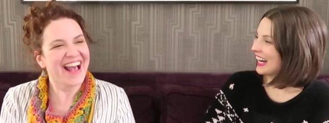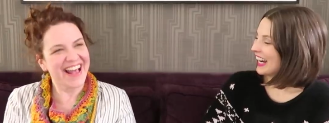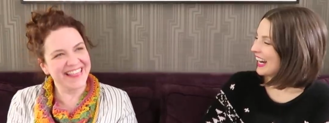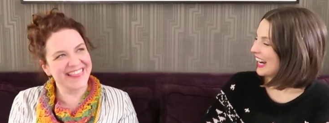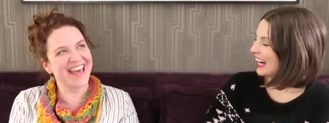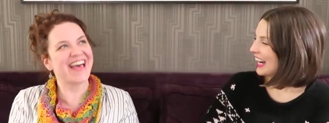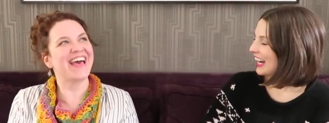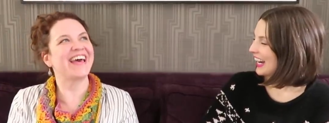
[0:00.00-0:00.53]

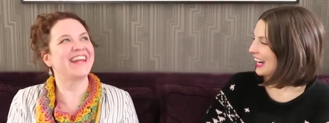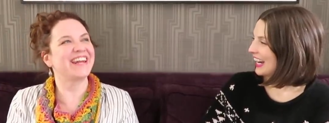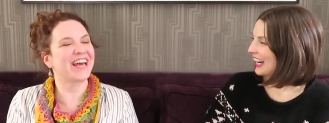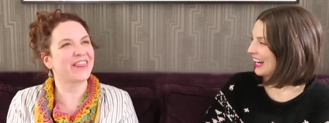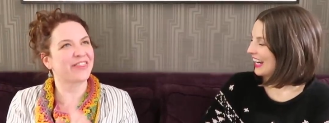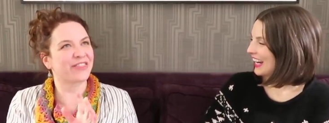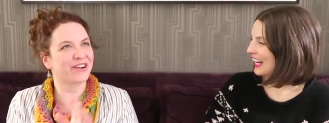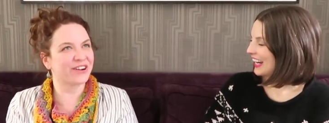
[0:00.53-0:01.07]
Speaker 1: And
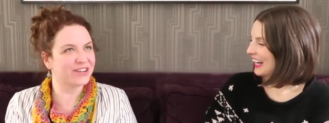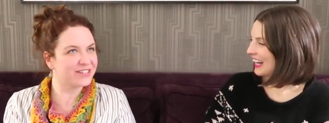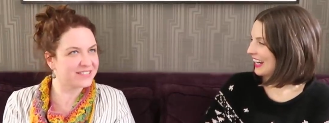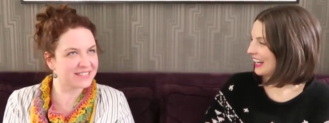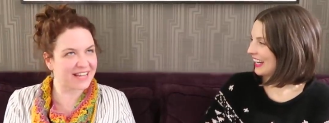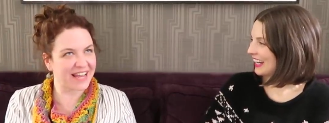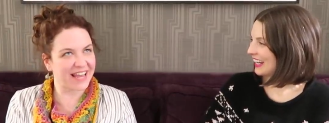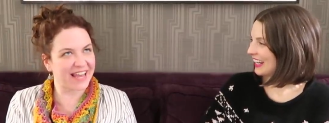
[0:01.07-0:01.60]
then
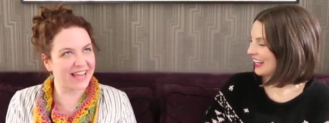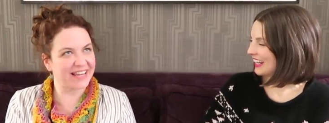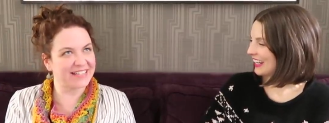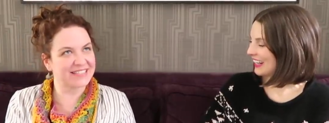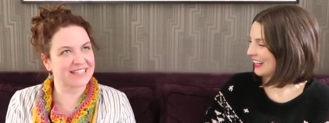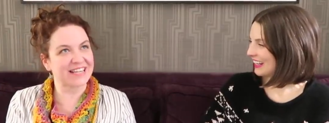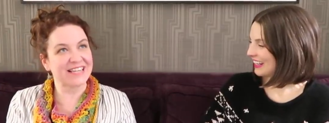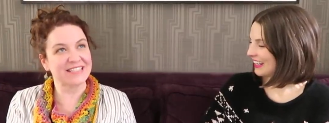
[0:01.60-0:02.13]

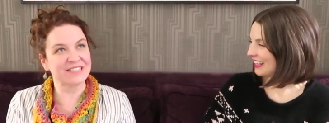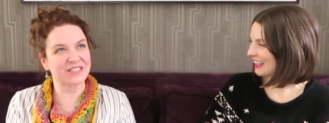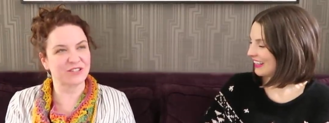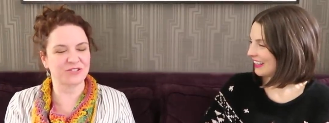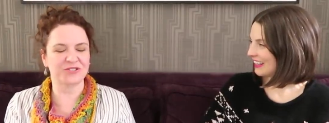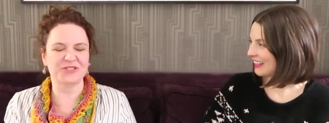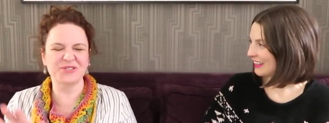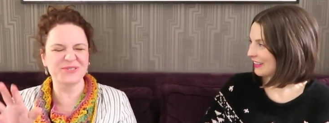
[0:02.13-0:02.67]
Thursdays is
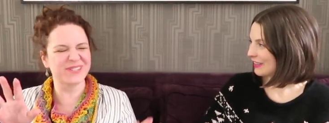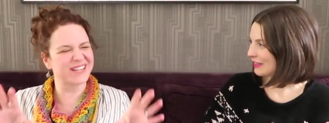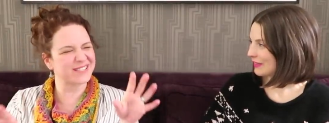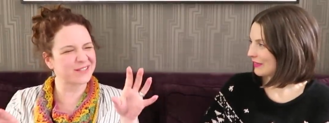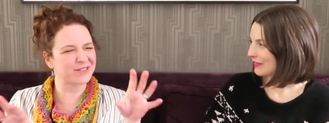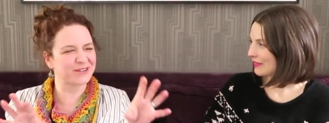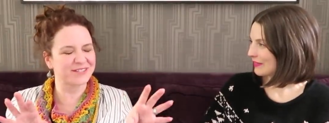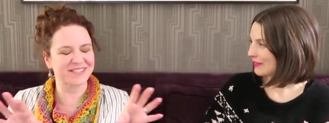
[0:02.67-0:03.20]
Tuesdays
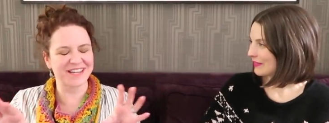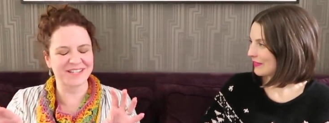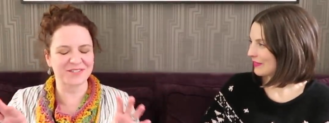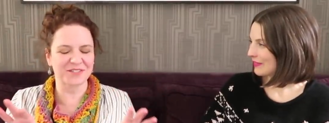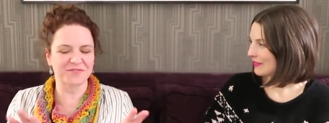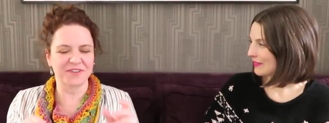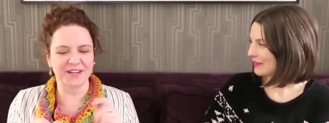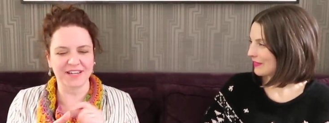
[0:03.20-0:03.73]
and Thursdays
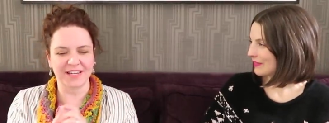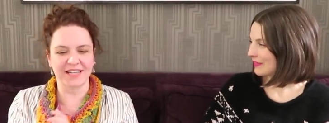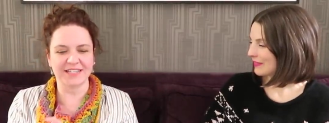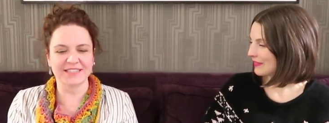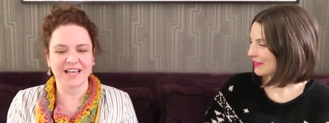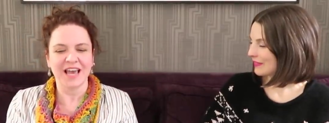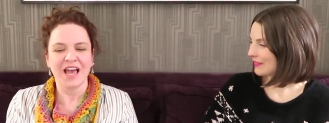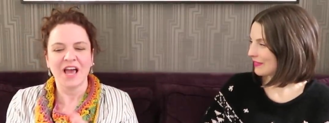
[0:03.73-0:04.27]
are the funky
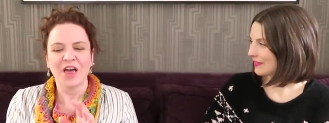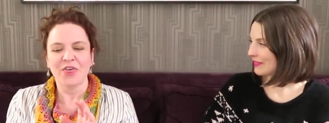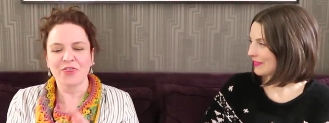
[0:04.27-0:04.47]
days. Mm.